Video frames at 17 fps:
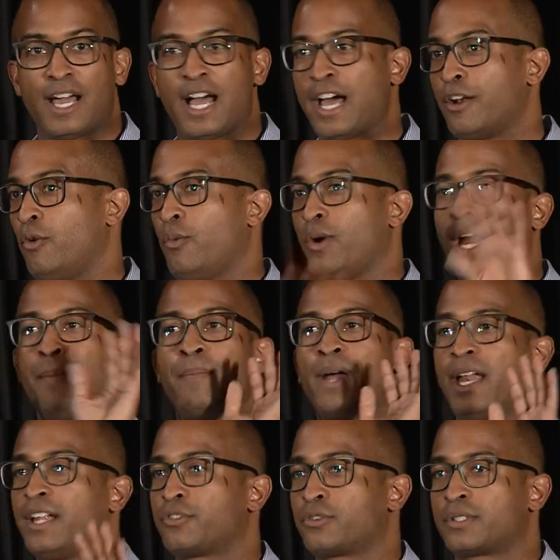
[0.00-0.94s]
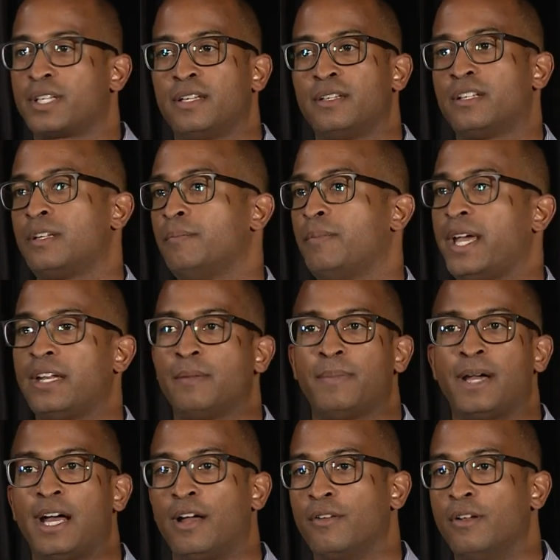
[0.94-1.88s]
I'm not interested in a debate
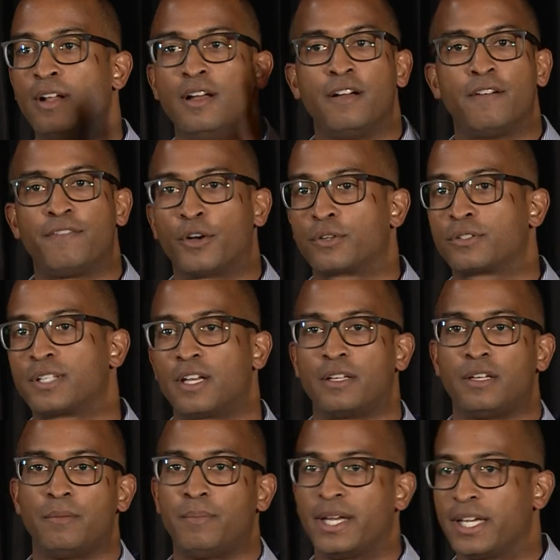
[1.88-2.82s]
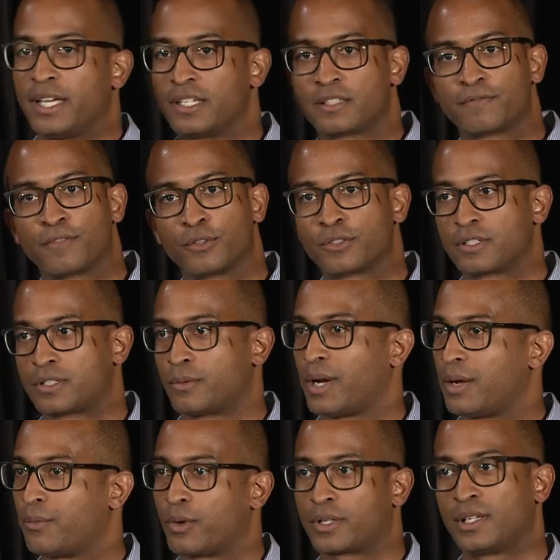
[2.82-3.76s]
about focusing on the base versus the
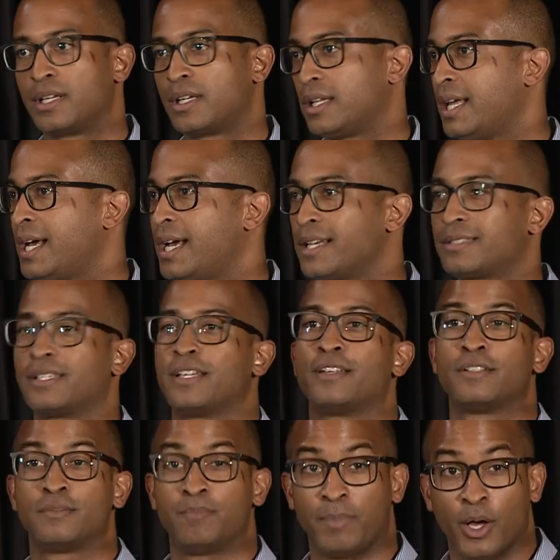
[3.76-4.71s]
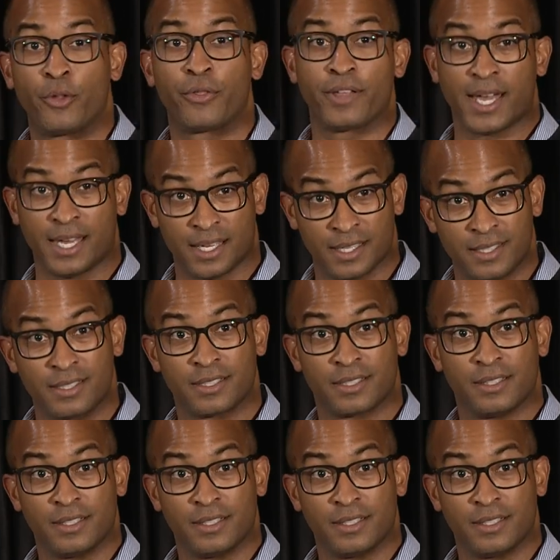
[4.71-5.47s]
white working class. It is both and.